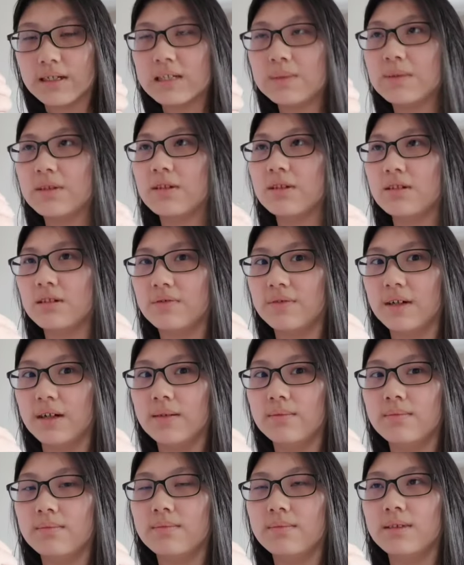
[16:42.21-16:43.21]
It's been good so
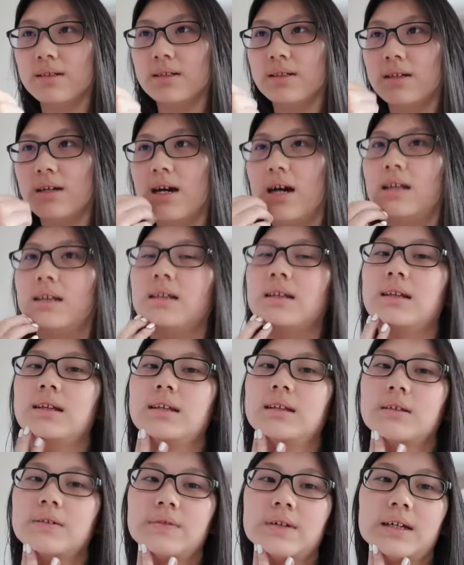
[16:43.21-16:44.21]
far, other
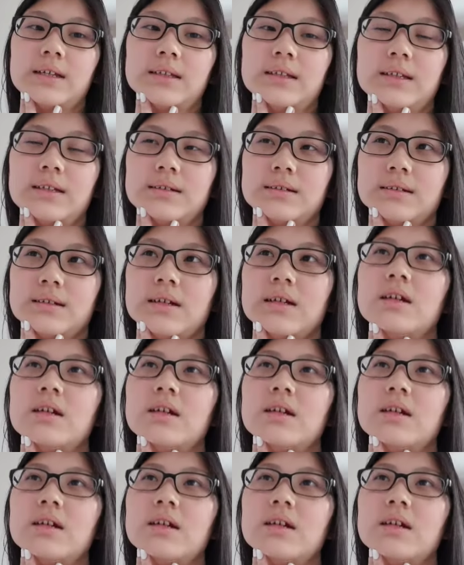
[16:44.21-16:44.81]
than the fact that